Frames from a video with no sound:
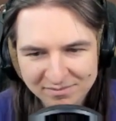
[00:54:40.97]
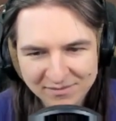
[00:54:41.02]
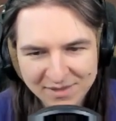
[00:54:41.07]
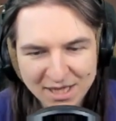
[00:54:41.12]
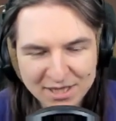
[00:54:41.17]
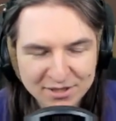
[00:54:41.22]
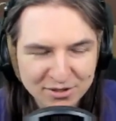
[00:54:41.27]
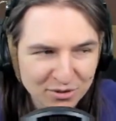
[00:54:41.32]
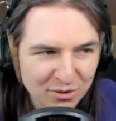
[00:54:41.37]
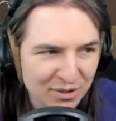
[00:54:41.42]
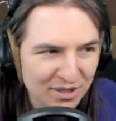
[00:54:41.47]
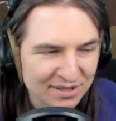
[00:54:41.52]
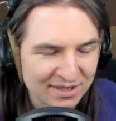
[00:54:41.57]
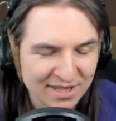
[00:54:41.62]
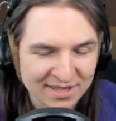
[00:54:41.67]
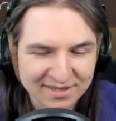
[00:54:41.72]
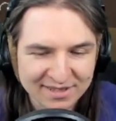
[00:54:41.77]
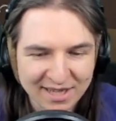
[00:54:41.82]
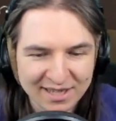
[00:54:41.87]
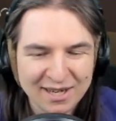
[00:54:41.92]
Let's do this.
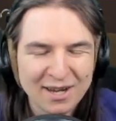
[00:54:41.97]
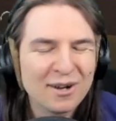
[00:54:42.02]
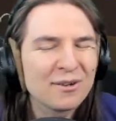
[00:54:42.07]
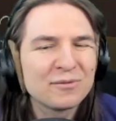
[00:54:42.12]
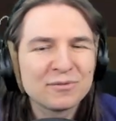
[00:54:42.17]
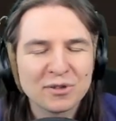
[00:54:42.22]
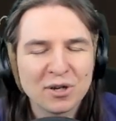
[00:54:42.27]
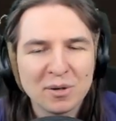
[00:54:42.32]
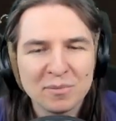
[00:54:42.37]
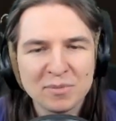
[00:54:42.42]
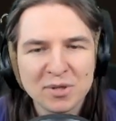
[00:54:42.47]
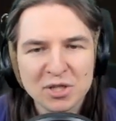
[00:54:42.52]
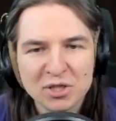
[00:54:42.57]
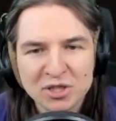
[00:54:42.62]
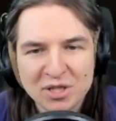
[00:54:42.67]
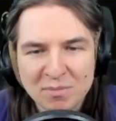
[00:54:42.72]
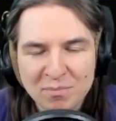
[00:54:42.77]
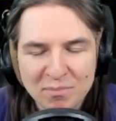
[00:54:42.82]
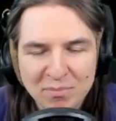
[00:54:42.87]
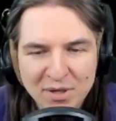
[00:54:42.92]
Let's start out from the
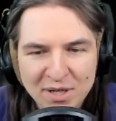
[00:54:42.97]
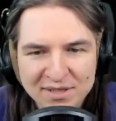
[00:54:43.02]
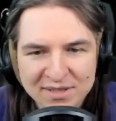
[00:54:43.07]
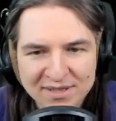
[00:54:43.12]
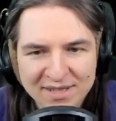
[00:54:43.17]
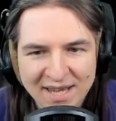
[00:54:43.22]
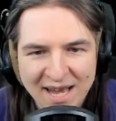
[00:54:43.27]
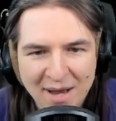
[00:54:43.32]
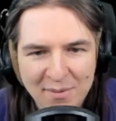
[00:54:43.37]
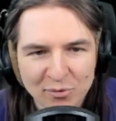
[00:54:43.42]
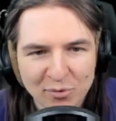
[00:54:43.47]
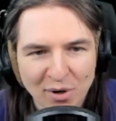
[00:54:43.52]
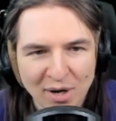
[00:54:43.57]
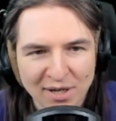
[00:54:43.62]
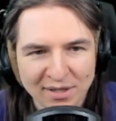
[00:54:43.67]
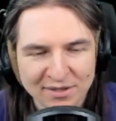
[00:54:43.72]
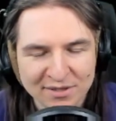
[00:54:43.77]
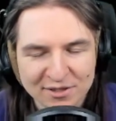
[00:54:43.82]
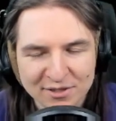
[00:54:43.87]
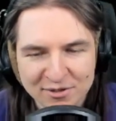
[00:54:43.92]
simplest damn
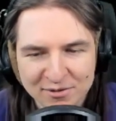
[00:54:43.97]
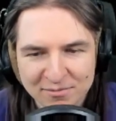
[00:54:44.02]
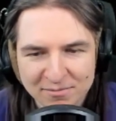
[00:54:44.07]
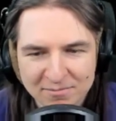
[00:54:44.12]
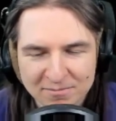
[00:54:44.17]
ones.